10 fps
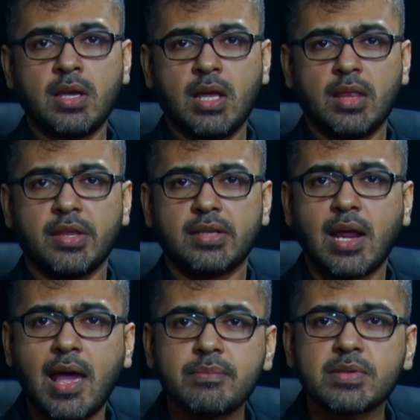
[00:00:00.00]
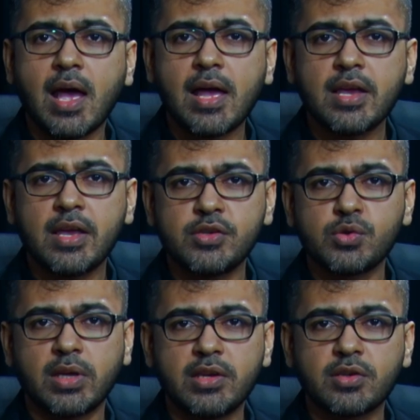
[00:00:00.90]
The Times Higher
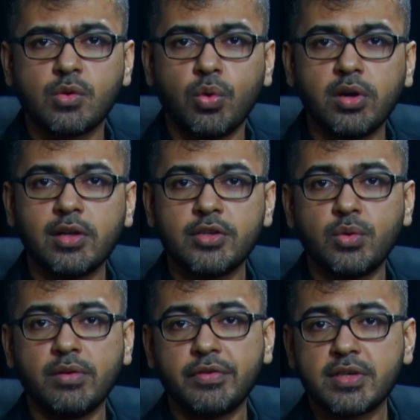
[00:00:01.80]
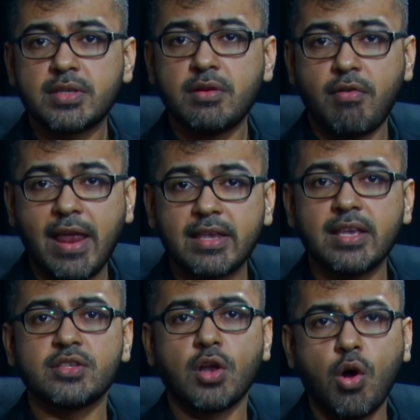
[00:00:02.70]
Education World University
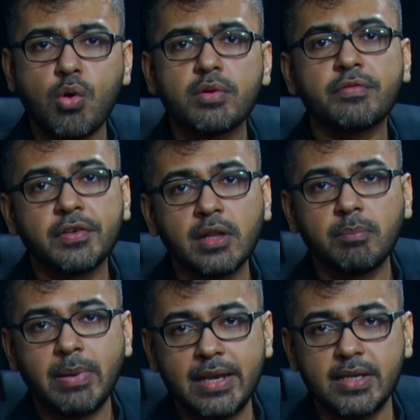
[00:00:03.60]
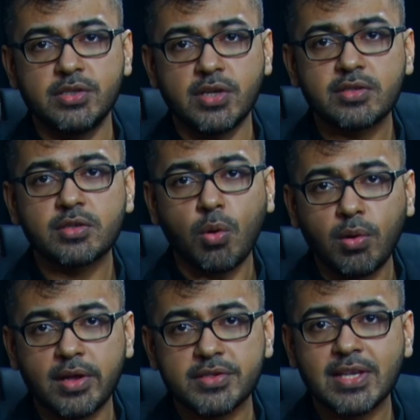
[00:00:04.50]
Rankings own Phil Betty just told
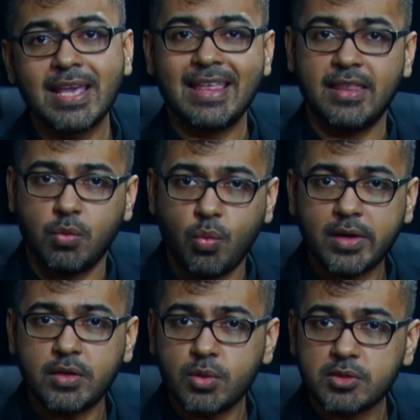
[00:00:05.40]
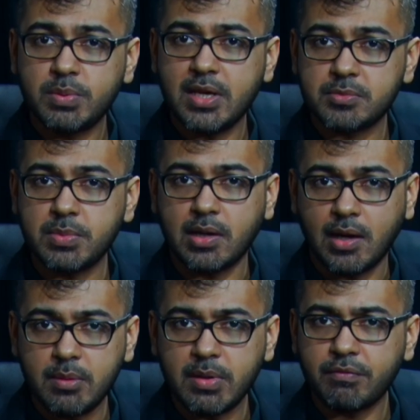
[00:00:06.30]
us that what USP has been
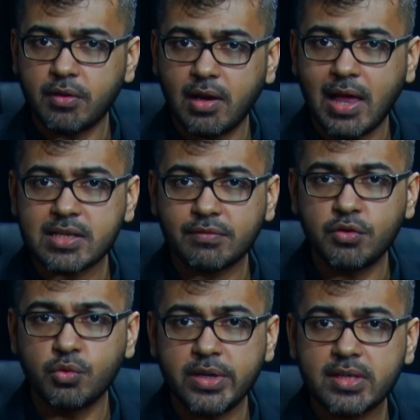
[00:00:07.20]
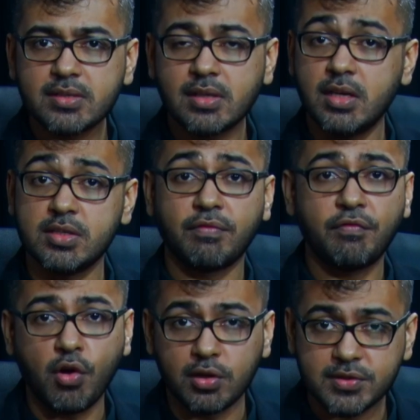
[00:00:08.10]
claiming for the last few weeks is
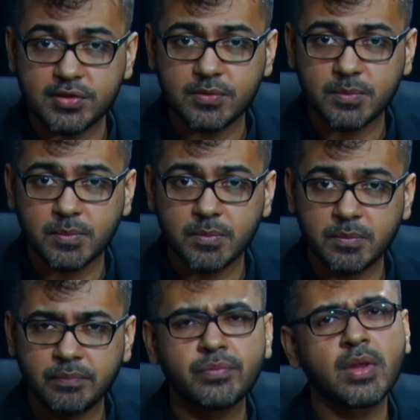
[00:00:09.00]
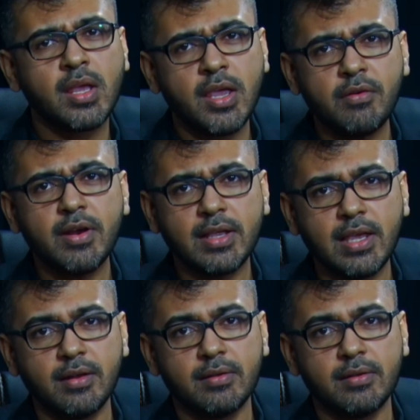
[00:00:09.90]
false. Hear it again.